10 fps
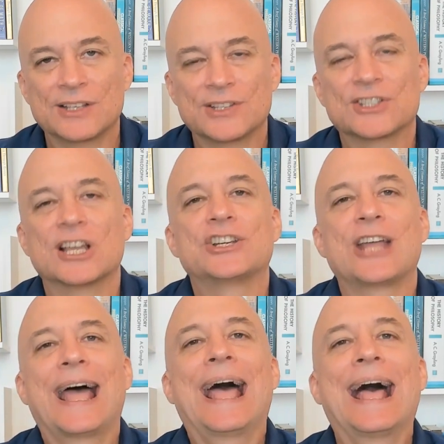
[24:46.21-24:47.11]
such
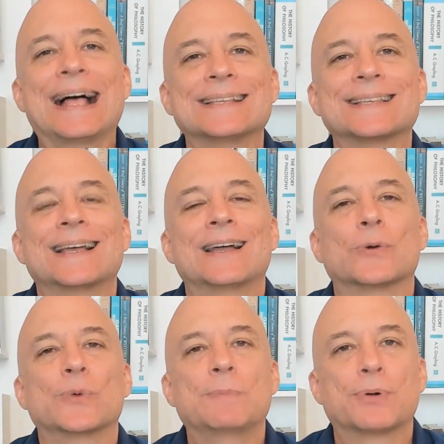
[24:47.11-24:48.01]
as
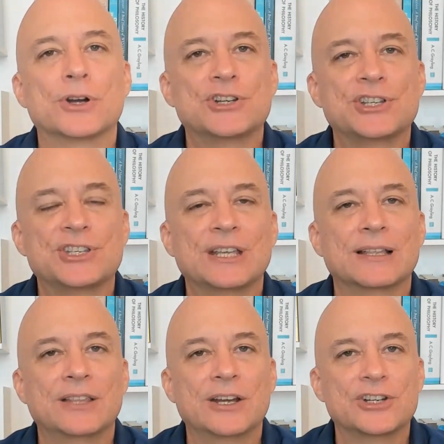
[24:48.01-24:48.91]

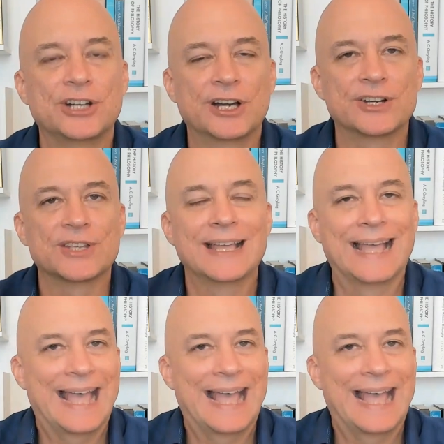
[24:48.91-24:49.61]
repurchasing their shares